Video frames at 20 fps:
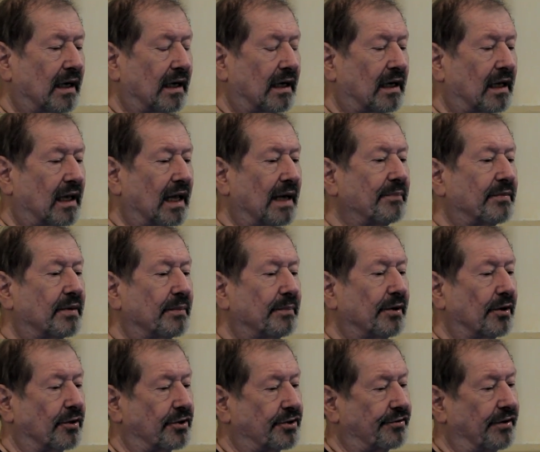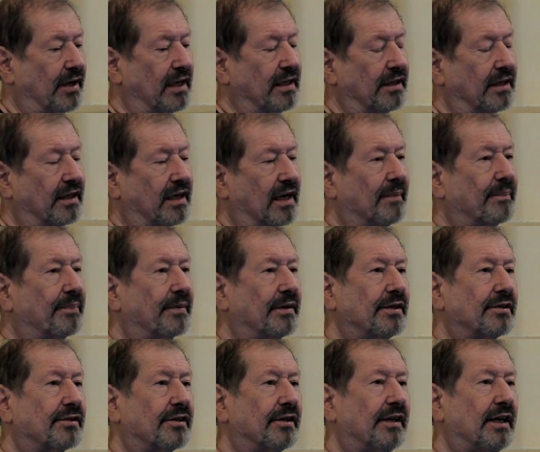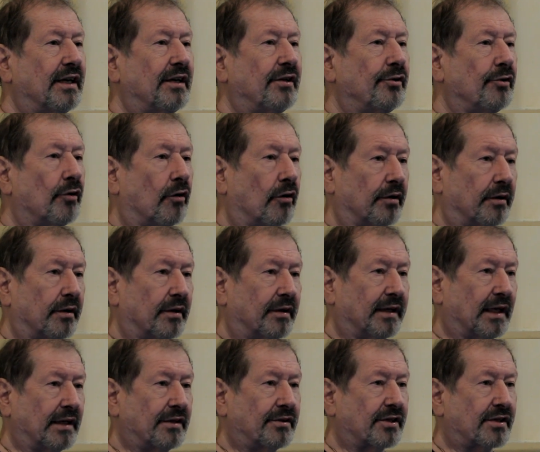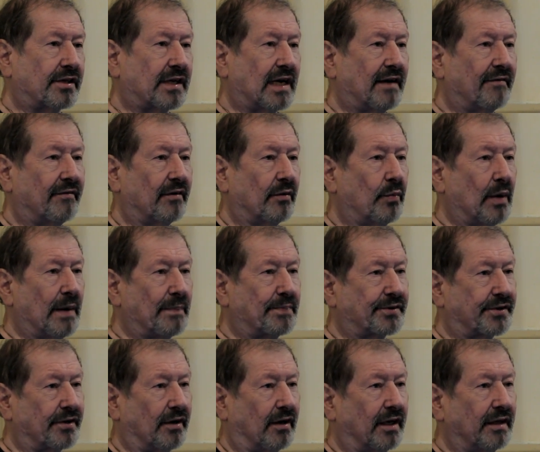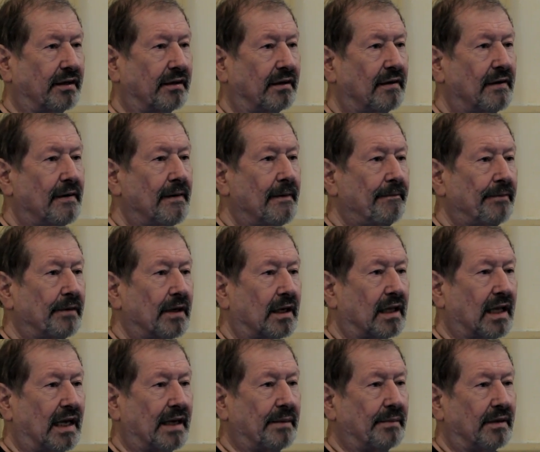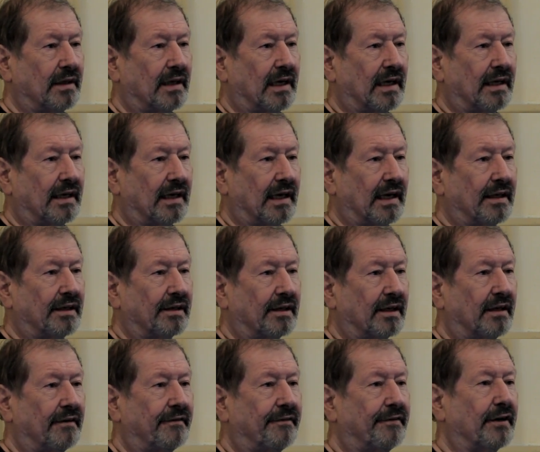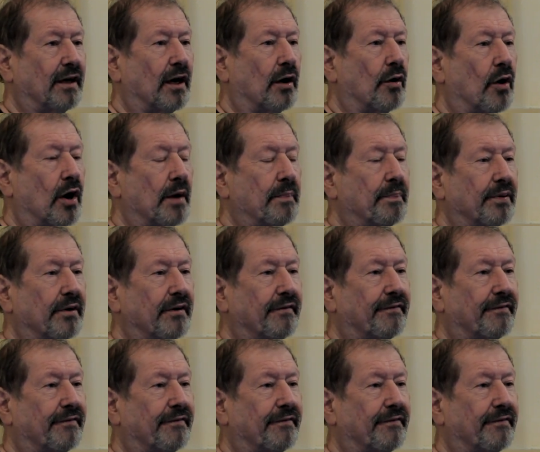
claim to be Australian companies, and they're not. They just have a website claim and a VOIP